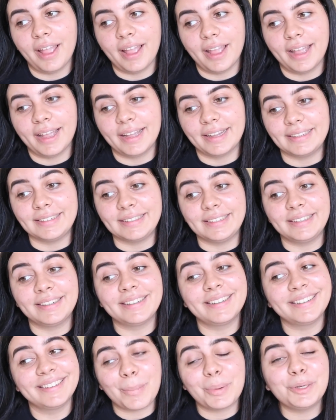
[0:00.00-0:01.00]
and
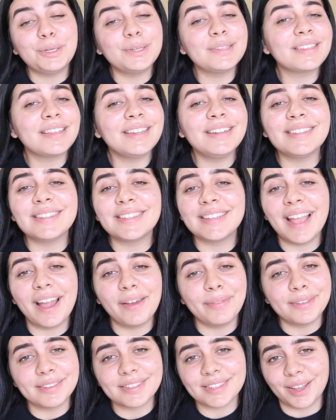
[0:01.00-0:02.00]
we're just gonna see
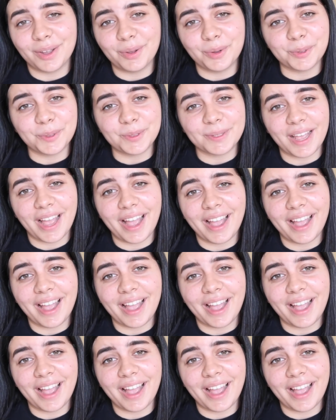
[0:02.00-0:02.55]
how this goes.